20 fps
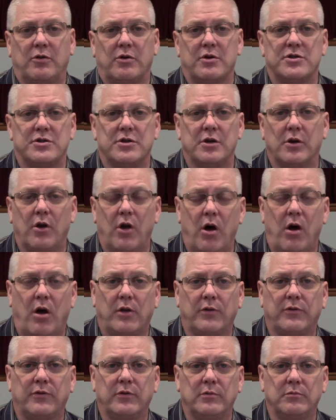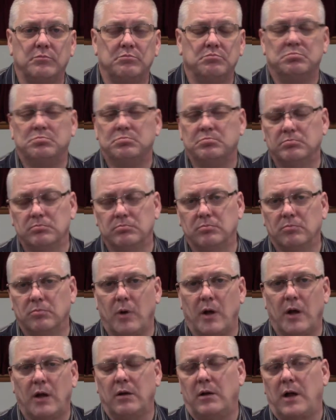Christian laws.
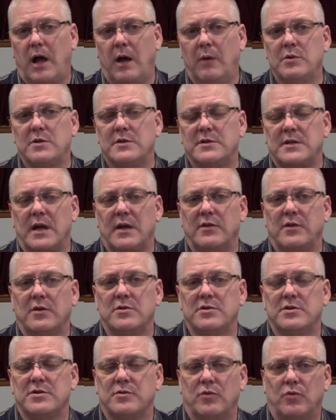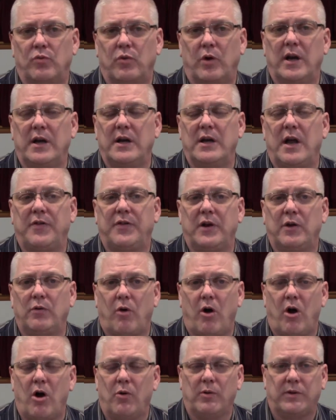Well, I would say there's really nothing
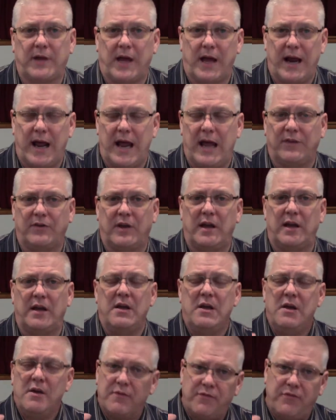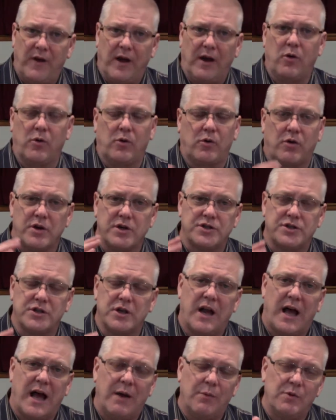wrong with that. As a fellow
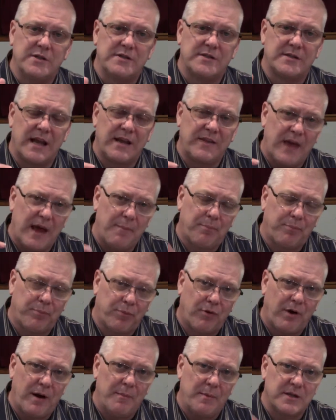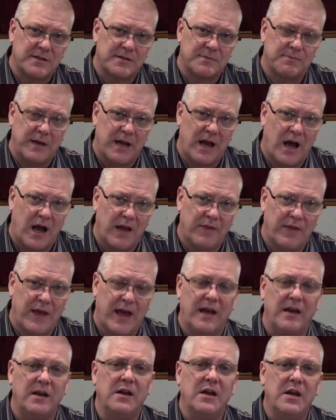Christian, I would say that premise behind
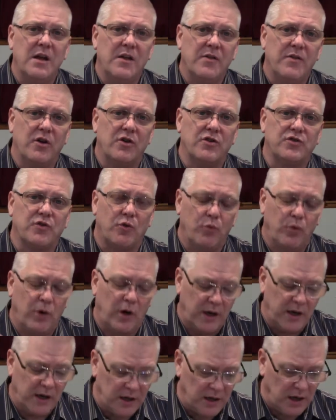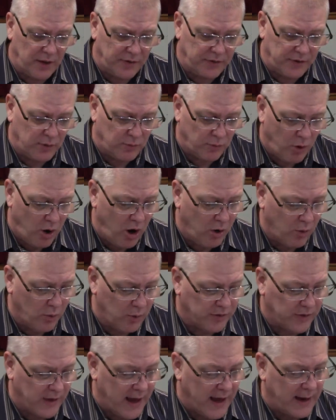that, there's really nothing wrong
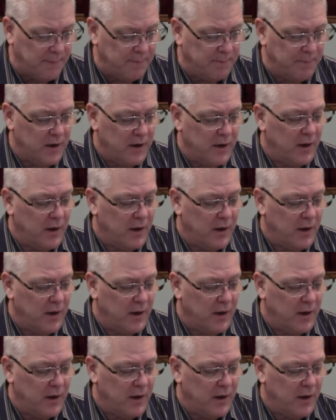with that.